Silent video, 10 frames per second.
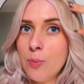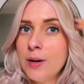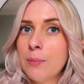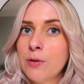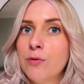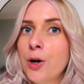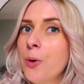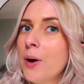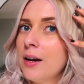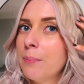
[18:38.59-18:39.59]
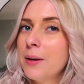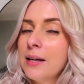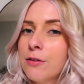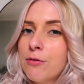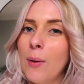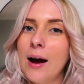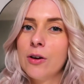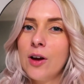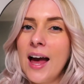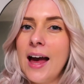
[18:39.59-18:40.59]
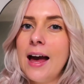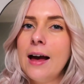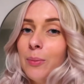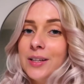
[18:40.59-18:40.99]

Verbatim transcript: topping up the roux and a bit throughout your hair.